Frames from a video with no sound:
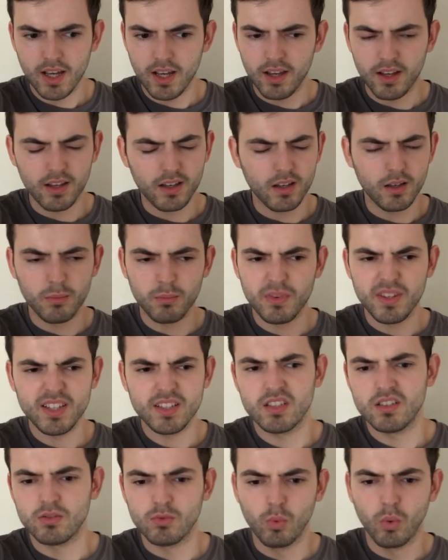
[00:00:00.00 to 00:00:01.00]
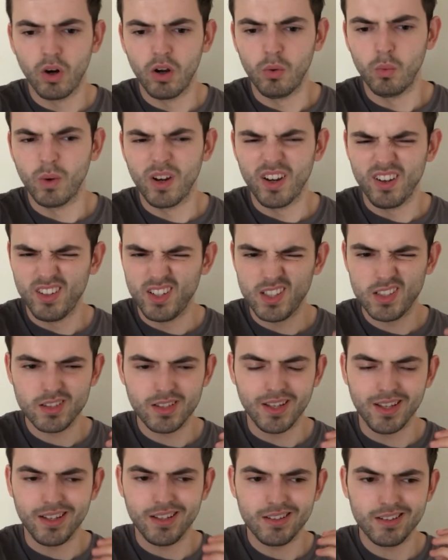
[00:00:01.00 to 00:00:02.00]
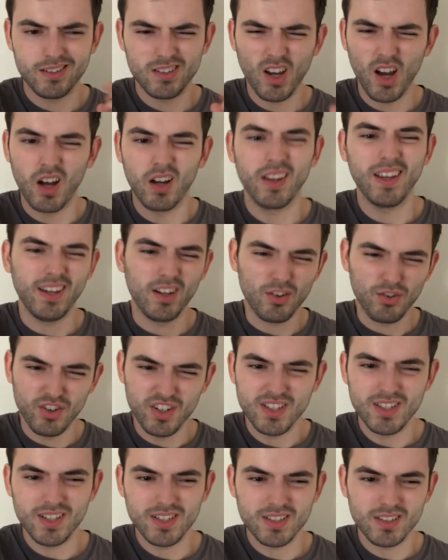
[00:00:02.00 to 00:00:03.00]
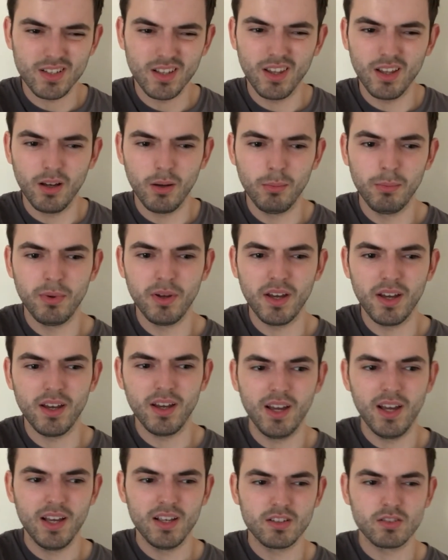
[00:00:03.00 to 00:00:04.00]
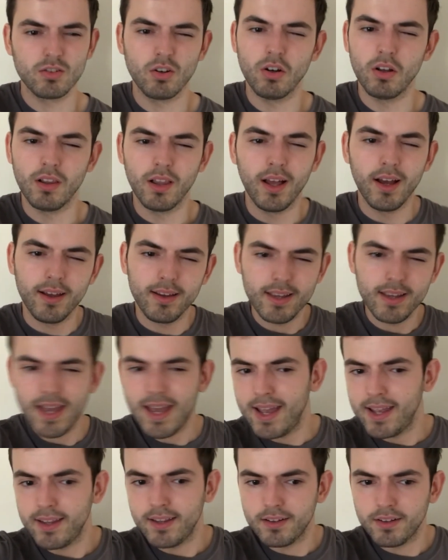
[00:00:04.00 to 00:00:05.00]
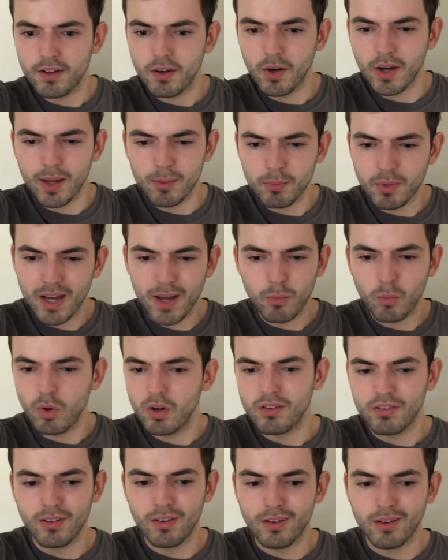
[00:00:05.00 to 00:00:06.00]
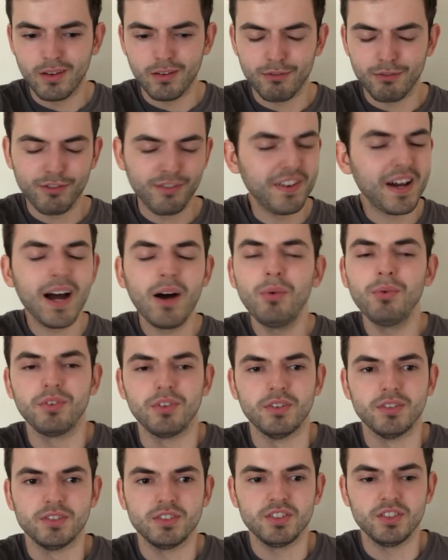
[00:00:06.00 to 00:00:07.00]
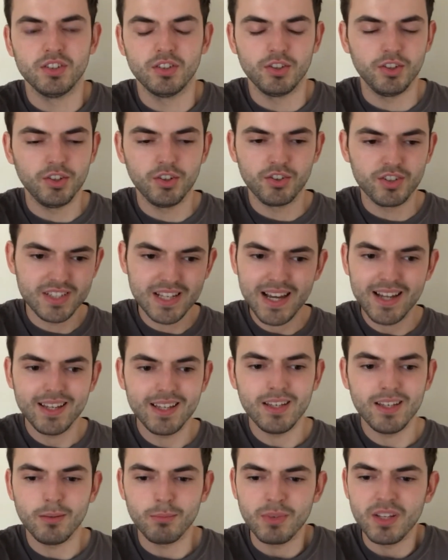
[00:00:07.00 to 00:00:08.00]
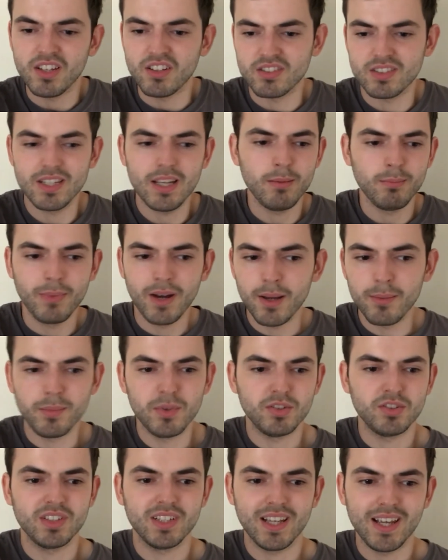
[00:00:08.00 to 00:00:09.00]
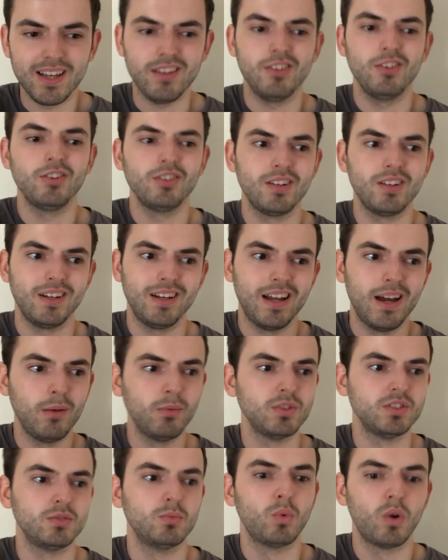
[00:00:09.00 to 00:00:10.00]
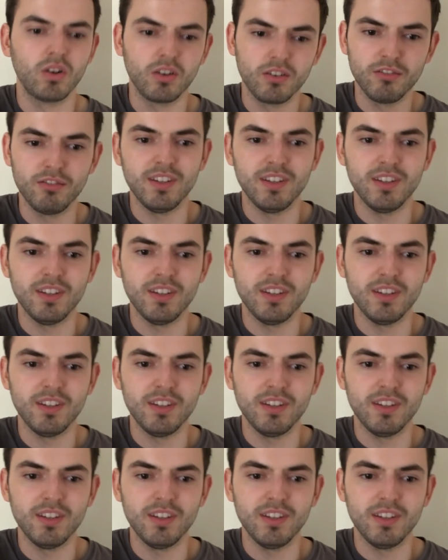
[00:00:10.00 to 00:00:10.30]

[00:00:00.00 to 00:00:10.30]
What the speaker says: This is one where he's like targeting critics a little bit, sort of like, hey, you know, I'm one of the founders, you're attacking me, you're saying my music ain't good, and I was one of